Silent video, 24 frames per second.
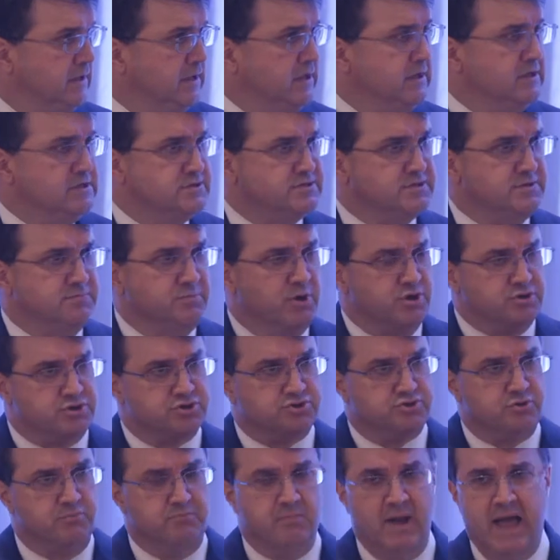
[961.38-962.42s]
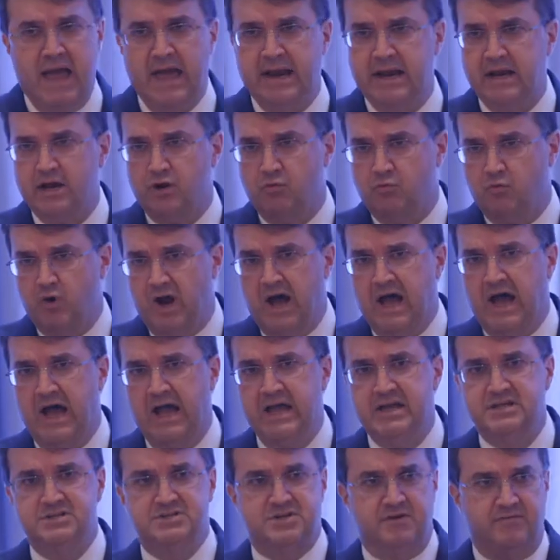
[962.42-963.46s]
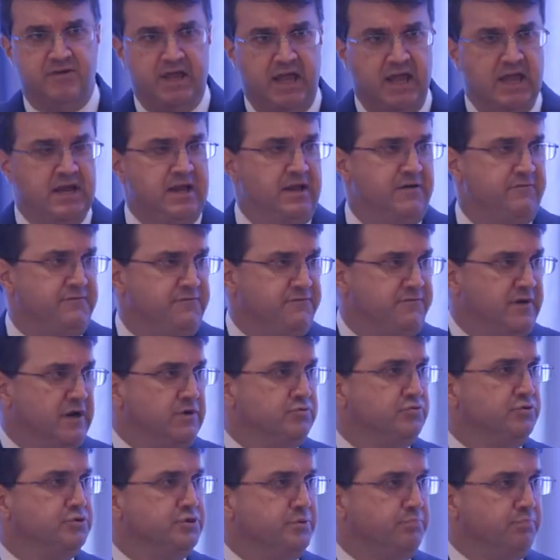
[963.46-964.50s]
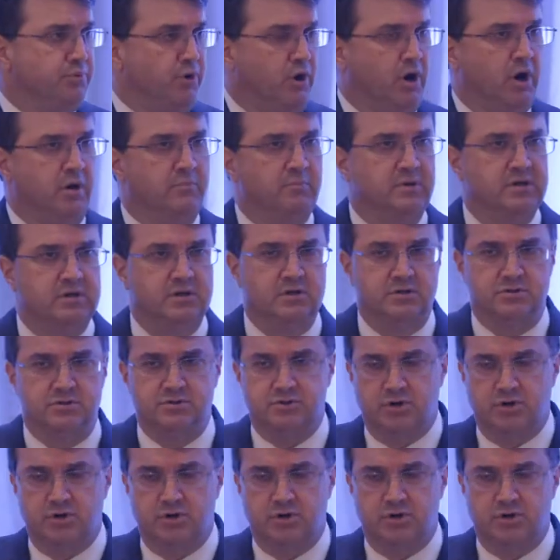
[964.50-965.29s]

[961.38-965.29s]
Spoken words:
It is the most dramatic rise of any federal department in